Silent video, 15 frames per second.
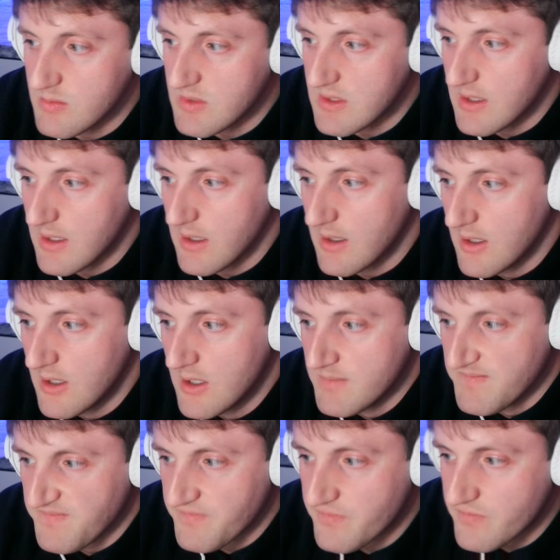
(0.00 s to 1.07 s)
tonight.
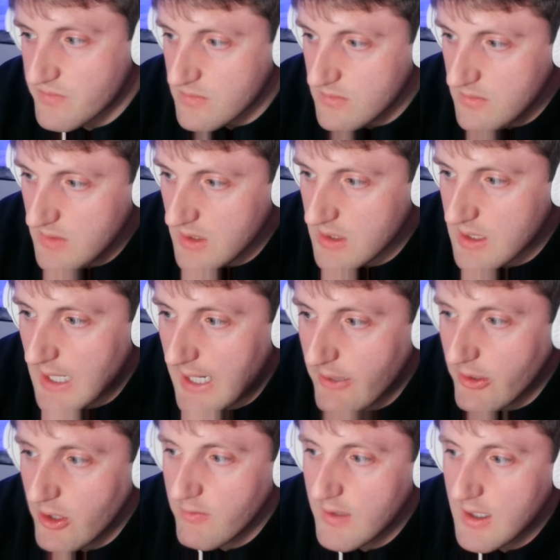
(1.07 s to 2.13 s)

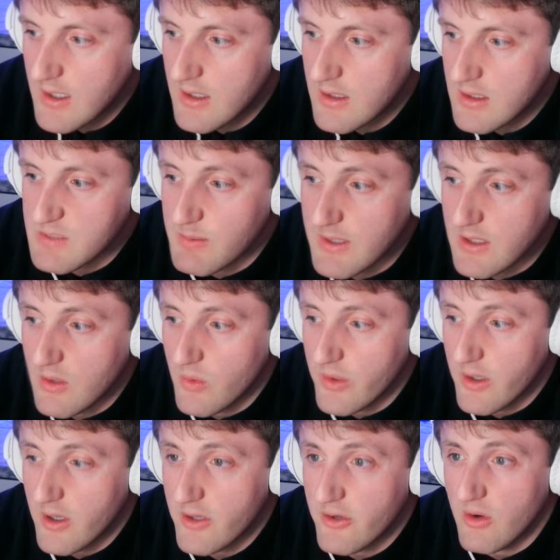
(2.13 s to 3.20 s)
Kyrie Irving, he's been going
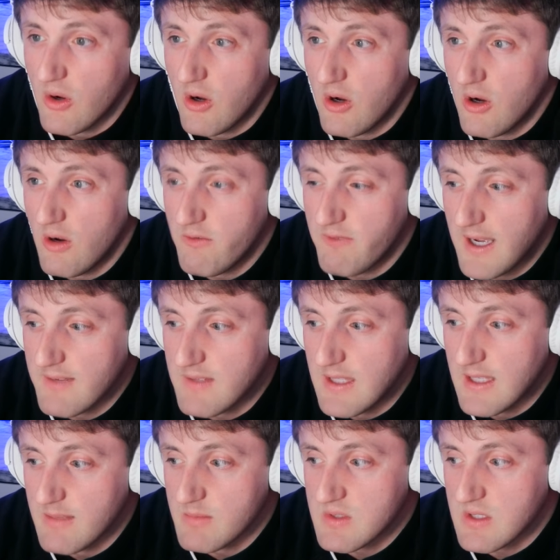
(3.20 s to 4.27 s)
under all five
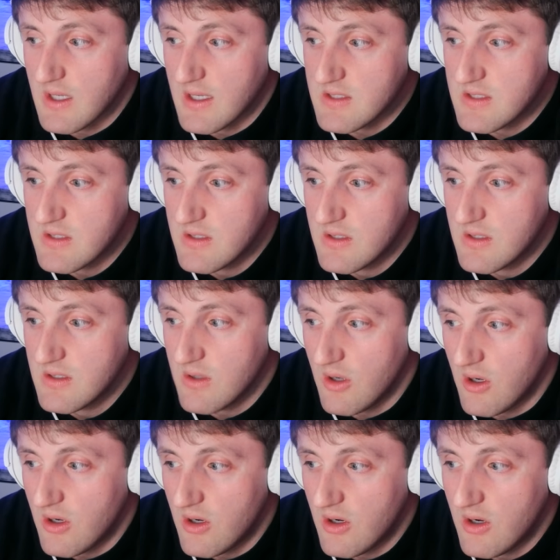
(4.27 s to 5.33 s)
games, guys.
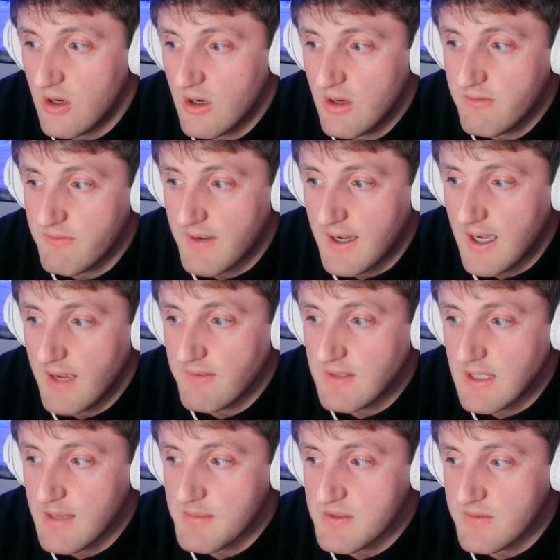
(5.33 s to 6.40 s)
All five
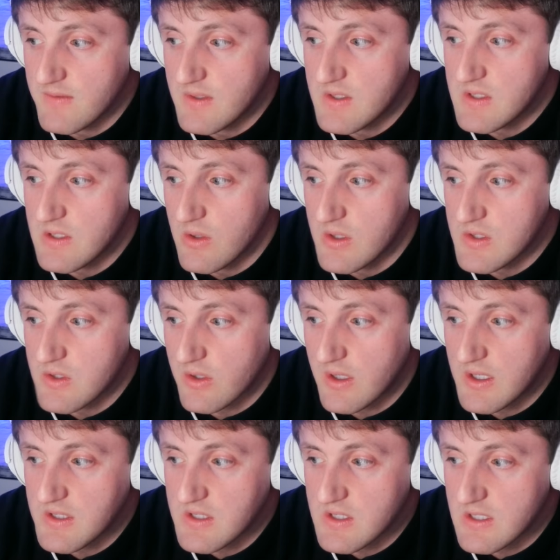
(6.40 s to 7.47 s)
games of this series. Look at
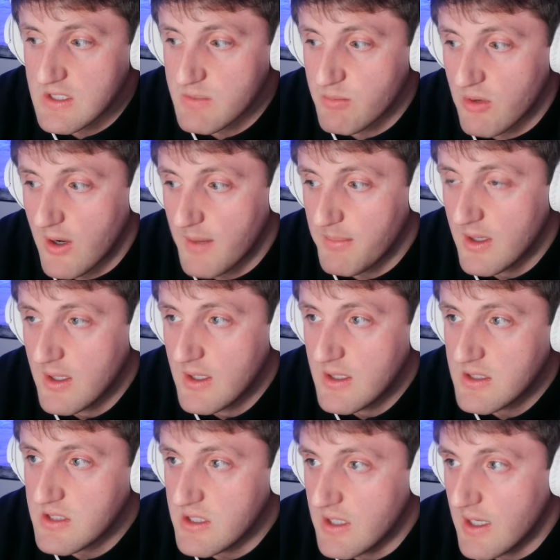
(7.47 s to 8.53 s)
his assist prop
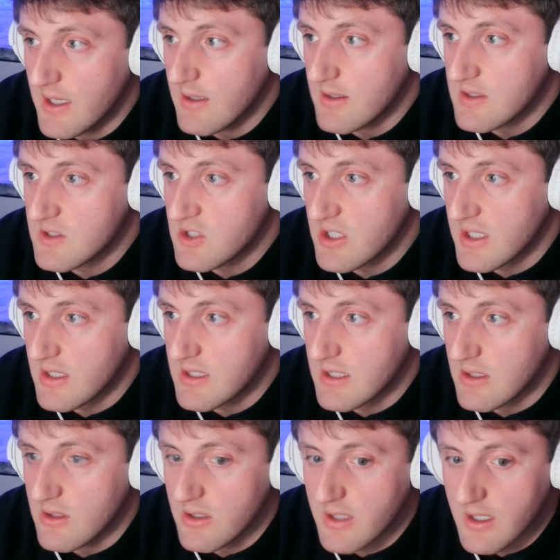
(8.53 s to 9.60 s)
tonight. Let's take a
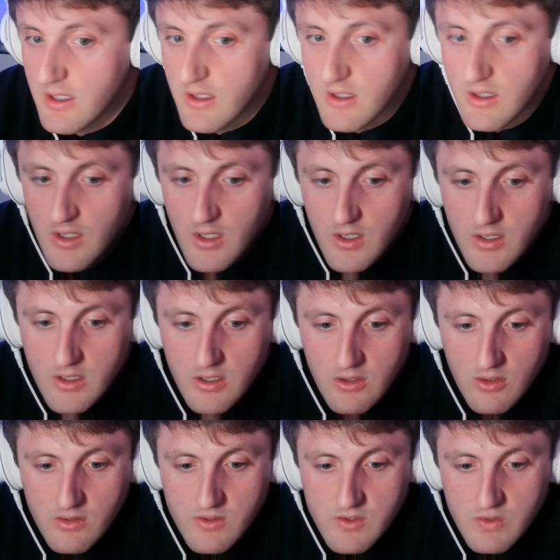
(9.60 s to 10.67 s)
look at it
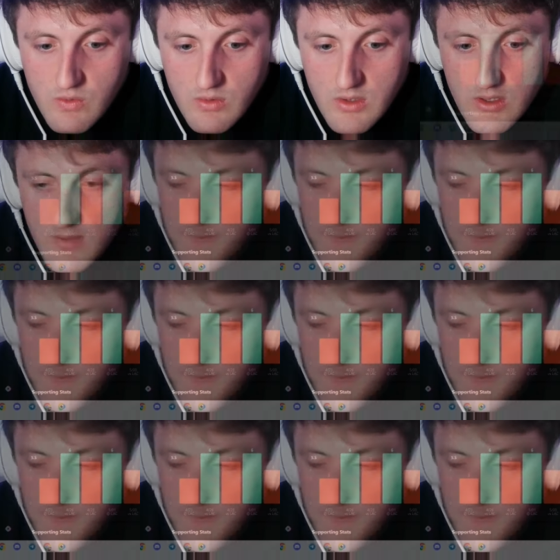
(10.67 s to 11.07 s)
here on the screen.